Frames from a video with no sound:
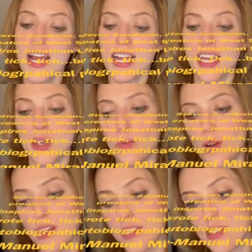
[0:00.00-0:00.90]
He
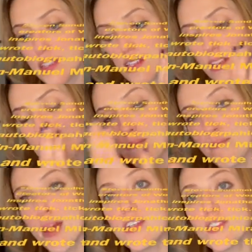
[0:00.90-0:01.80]
was
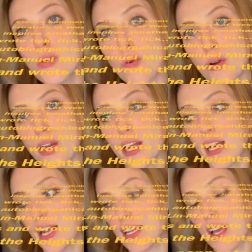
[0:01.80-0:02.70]
mentoring
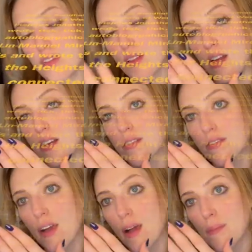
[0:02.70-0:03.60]
and gave a lot of
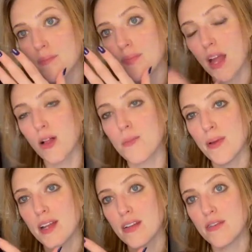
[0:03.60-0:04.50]
help
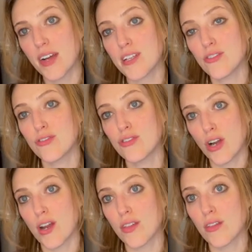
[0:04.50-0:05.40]
and advice to
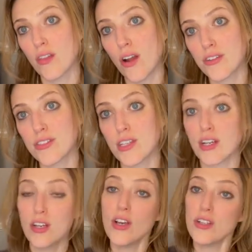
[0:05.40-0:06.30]
Jonathan Larson.